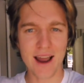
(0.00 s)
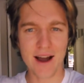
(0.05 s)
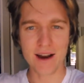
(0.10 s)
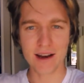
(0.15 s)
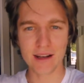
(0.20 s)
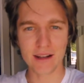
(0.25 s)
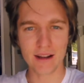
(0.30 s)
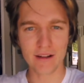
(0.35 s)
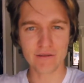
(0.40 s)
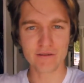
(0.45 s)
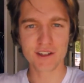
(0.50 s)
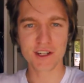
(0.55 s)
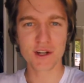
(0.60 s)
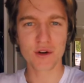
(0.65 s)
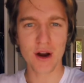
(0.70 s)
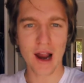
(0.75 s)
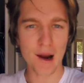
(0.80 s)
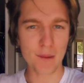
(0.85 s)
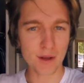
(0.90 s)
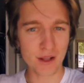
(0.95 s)
I'd love to
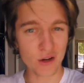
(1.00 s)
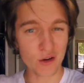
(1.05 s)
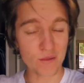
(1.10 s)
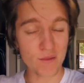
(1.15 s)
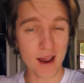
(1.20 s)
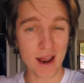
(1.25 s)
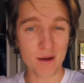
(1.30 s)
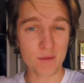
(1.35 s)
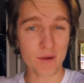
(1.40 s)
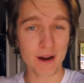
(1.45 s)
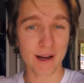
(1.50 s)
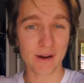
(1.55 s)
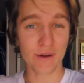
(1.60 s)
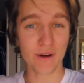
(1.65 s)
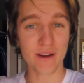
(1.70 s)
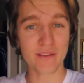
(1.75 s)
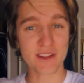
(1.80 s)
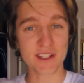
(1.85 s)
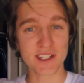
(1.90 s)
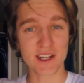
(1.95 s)
grab a little mountain bike
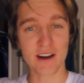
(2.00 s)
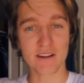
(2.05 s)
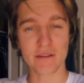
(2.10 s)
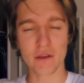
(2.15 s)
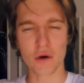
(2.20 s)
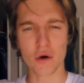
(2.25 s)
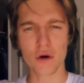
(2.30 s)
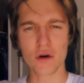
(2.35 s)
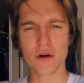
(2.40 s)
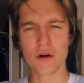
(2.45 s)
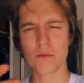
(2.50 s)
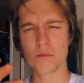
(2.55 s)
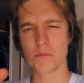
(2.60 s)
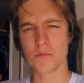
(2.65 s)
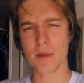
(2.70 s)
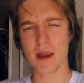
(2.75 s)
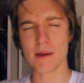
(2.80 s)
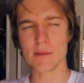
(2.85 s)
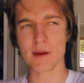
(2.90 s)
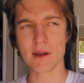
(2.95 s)
ride this afternoon.
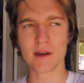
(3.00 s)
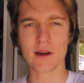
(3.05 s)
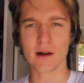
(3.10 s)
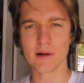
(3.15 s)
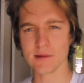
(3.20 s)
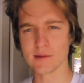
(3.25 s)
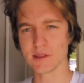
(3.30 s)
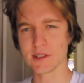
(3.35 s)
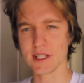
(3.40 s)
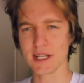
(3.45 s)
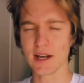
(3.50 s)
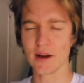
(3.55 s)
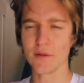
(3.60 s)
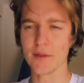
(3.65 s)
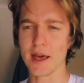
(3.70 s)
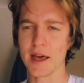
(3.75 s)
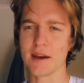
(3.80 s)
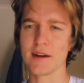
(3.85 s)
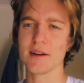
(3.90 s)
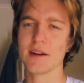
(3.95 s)
Maybe I'll see
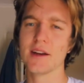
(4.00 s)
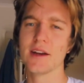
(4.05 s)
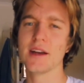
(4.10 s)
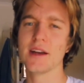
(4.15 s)
on that.